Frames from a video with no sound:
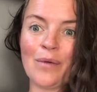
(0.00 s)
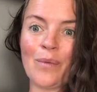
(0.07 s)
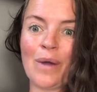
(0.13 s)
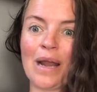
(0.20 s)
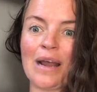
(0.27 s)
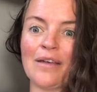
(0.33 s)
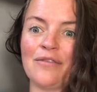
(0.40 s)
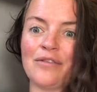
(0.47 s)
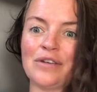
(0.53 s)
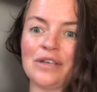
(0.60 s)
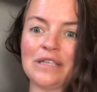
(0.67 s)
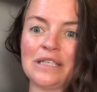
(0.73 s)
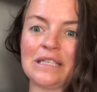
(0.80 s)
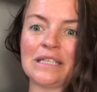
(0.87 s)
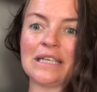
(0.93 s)
when I
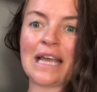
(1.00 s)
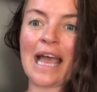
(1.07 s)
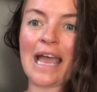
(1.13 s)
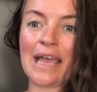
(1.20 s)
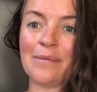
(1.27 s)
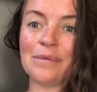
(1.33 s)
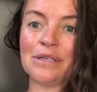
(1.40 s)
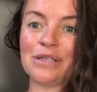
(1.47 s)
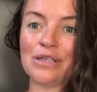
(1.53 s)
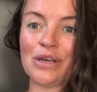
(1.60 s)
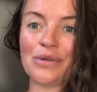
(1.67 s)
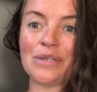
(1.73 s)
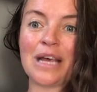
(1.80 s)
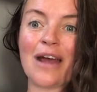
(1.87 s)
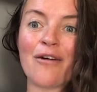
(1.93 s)
first came to the
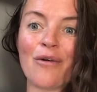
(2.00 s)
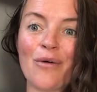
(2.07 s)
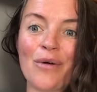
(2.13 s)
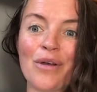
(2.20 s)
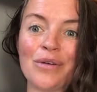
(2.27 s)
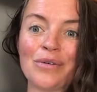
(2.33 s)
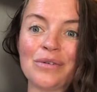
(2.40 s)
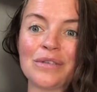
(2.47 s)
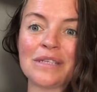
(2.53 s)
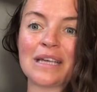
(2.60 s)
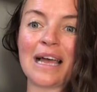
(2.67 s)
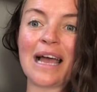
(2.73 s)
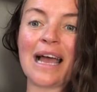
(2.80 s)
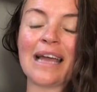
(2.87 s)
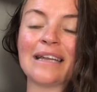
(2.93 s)
doTerra oils,
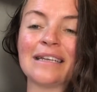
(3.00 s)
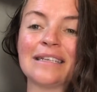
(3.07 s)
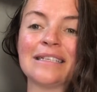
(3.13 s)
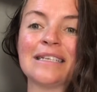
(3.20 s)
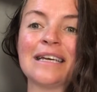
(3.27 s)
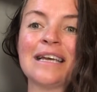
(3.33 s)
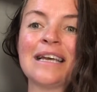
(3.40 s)
and